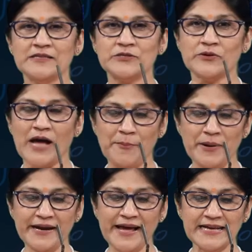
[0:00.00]
So,
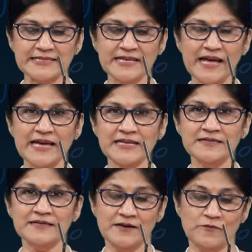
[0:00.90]
carbon
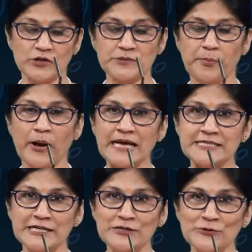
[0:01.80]
dioxide was
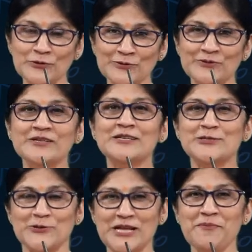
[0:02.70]
passed into
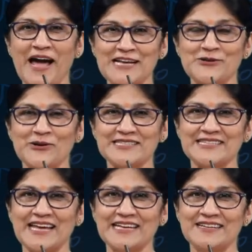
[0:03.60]
sodium
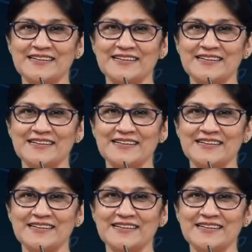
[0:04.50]
hydroxide.